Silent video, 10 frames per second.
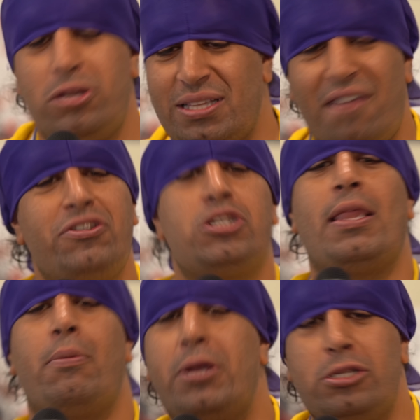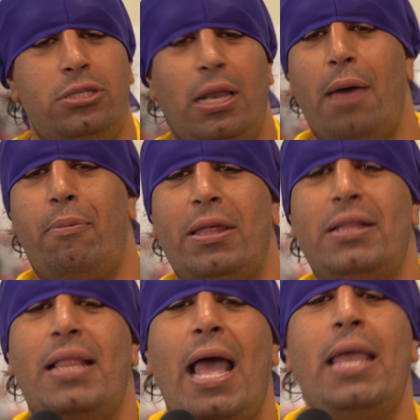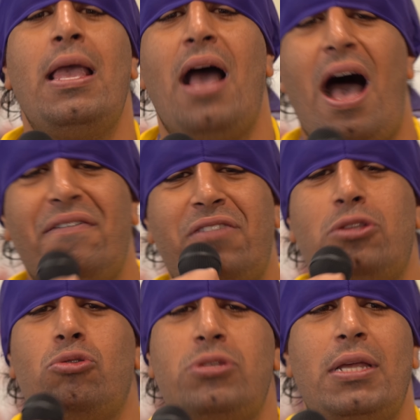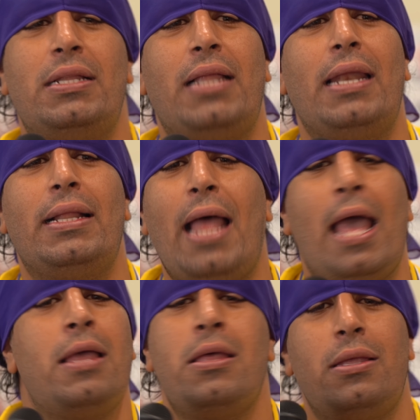Just love each other, because, you know, by the end of the day, after it's all said and done and that,